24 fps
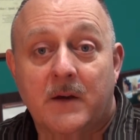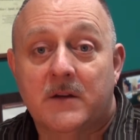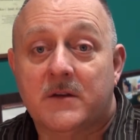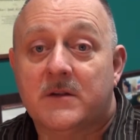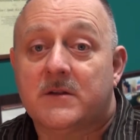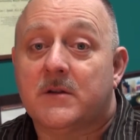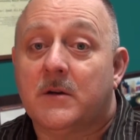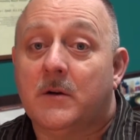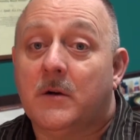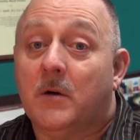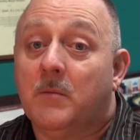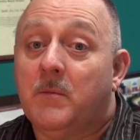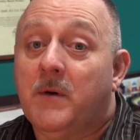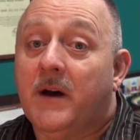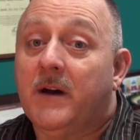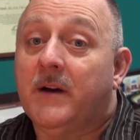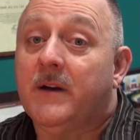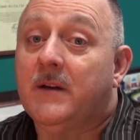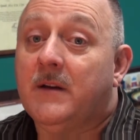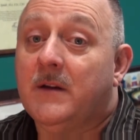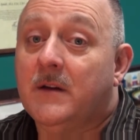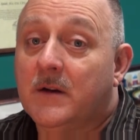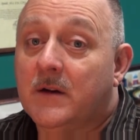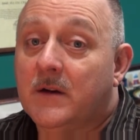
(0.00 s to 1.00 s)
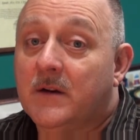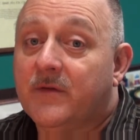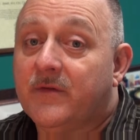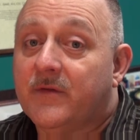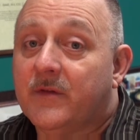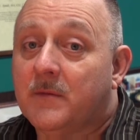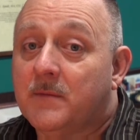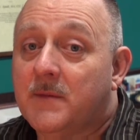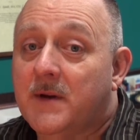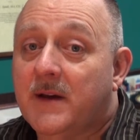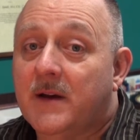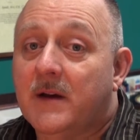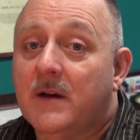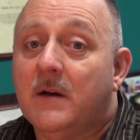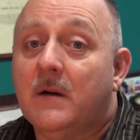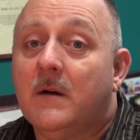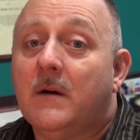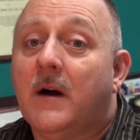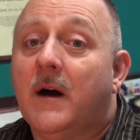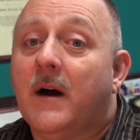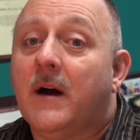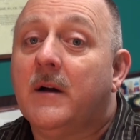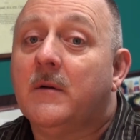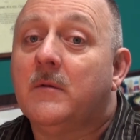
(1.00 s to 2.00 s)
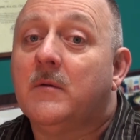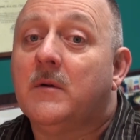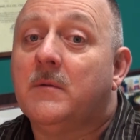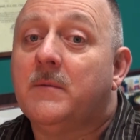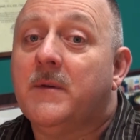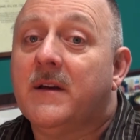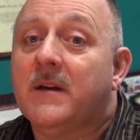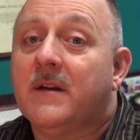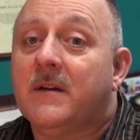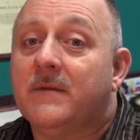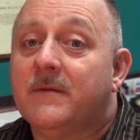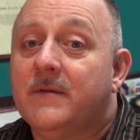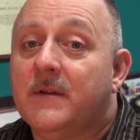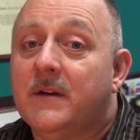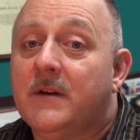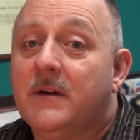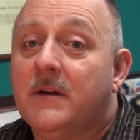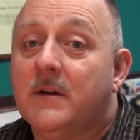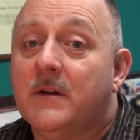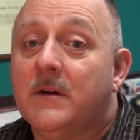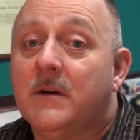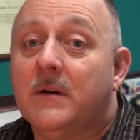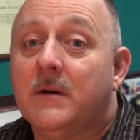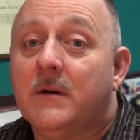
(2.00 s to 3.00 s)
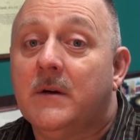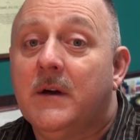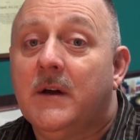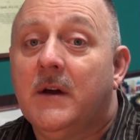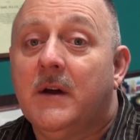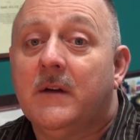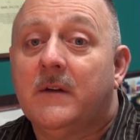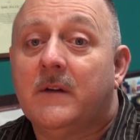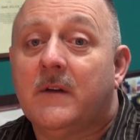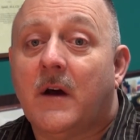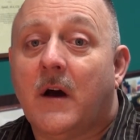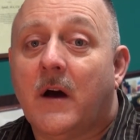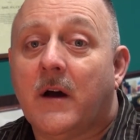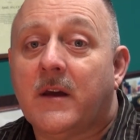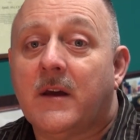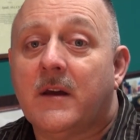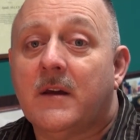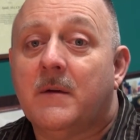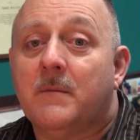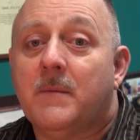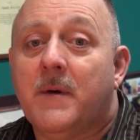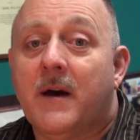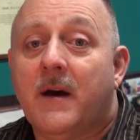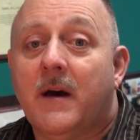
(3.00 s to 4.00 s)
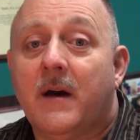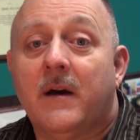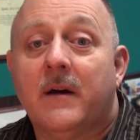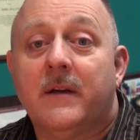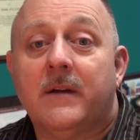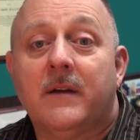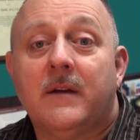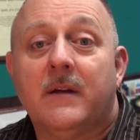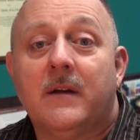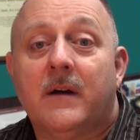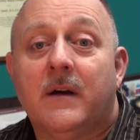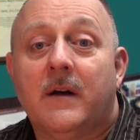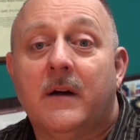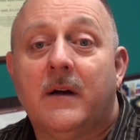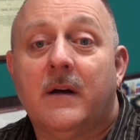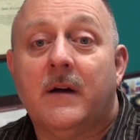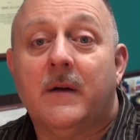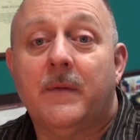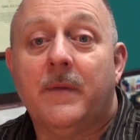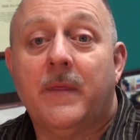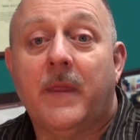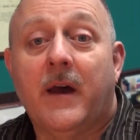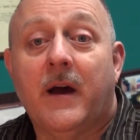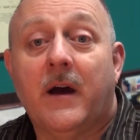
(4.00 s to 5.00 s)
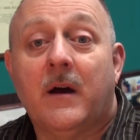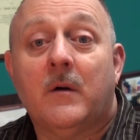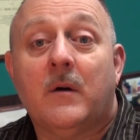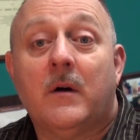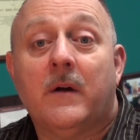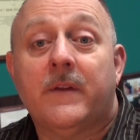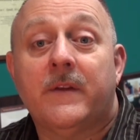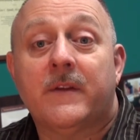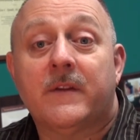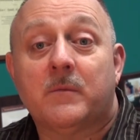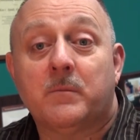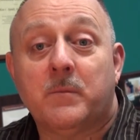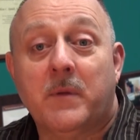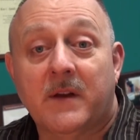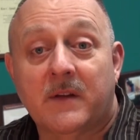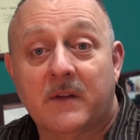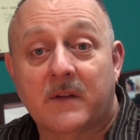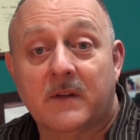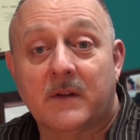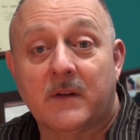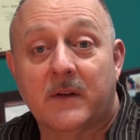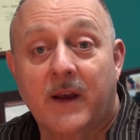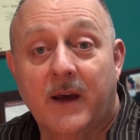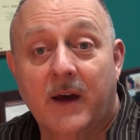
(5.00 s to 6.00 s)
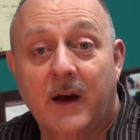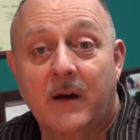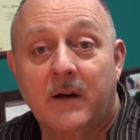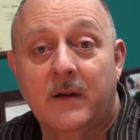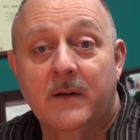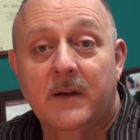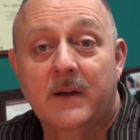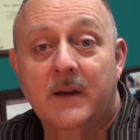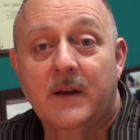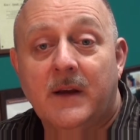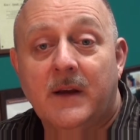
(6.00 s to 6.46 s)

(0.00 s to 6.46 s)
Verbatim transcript: So, about a year from now, I will make a video talking about uh, how all this penciled out